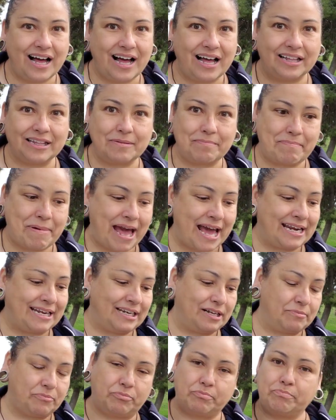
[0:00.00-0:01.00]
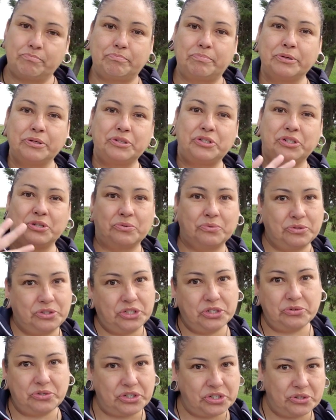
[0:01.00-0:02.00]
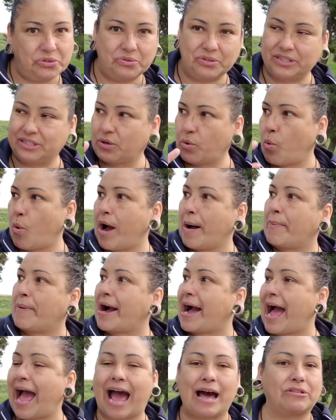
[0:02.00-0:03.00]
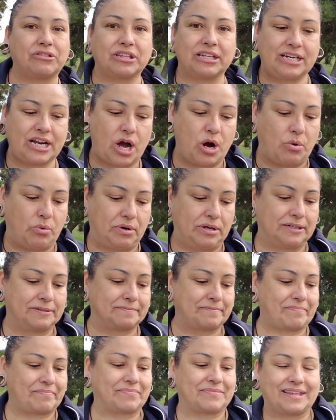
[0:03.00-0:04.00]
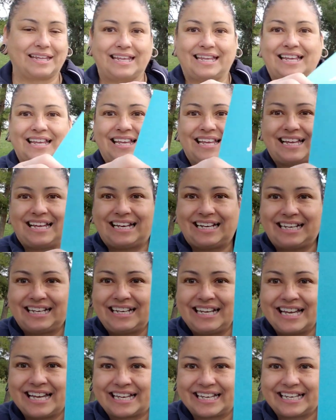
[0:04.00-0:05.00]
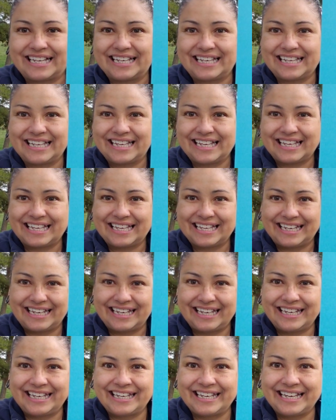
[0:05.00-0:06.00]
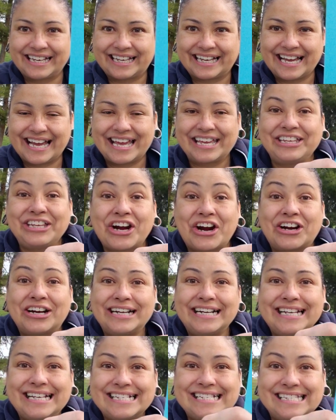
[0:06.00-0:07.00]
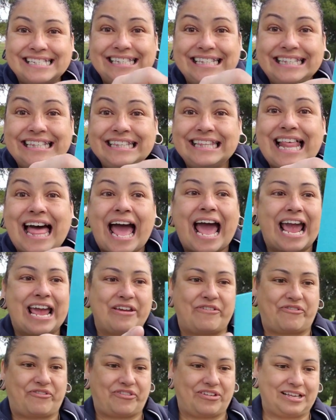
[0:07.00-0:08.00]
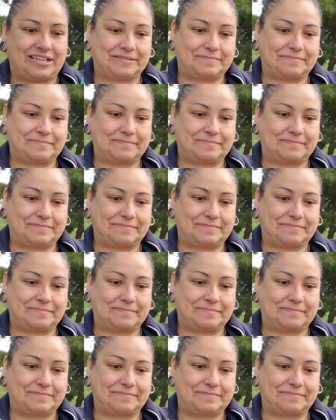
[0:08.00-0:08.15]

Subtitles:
All the bad fuju juju is a whop out the door. Look. Look. Yarn is life.